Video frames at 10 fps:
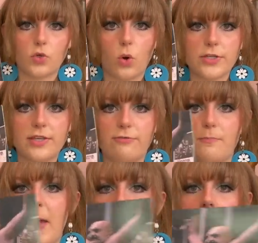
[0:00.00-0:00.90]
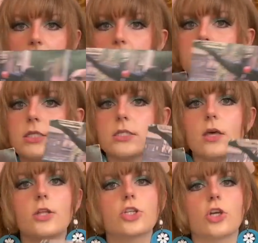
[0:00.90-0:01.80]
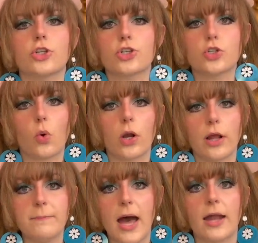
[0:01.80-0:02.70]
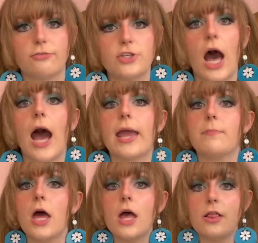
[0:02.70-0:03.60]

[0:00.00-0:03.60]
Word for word: Doors have made in such a short amount of time.